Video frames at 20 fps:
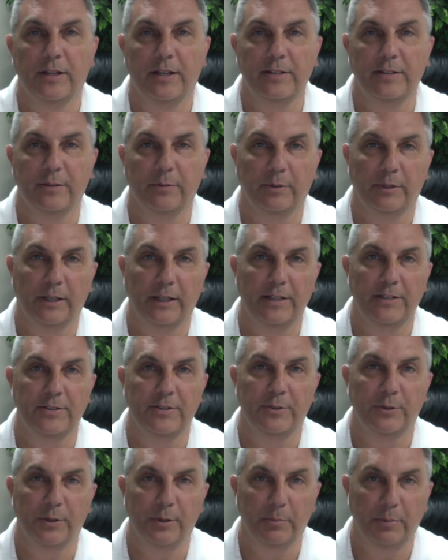as it relates
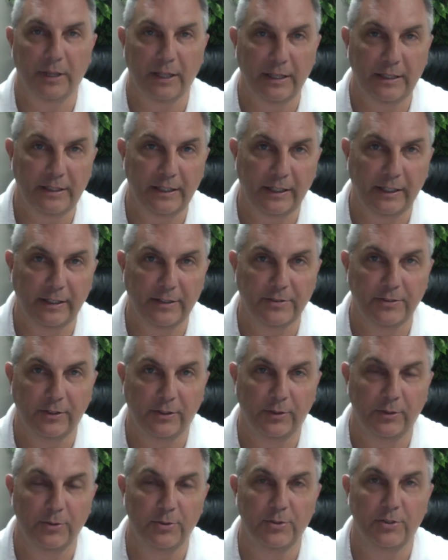to the lending
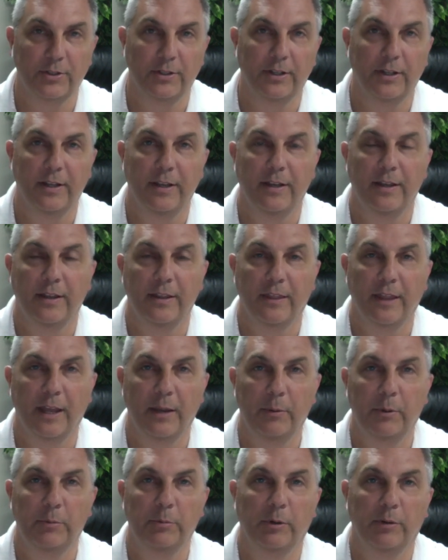institution, they
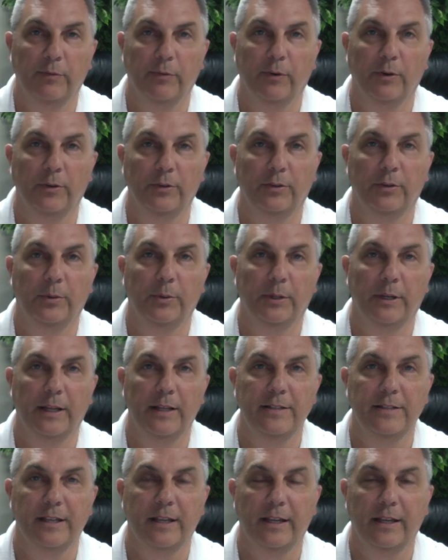would refer to it
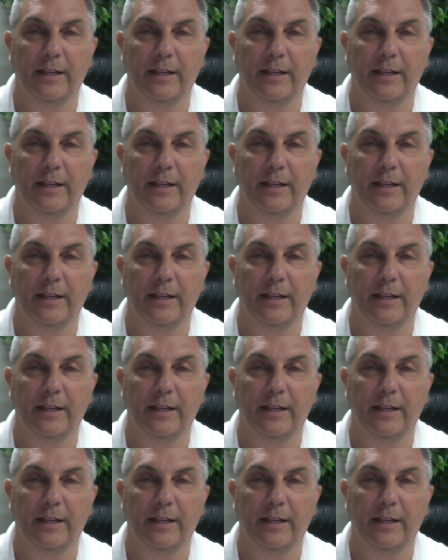as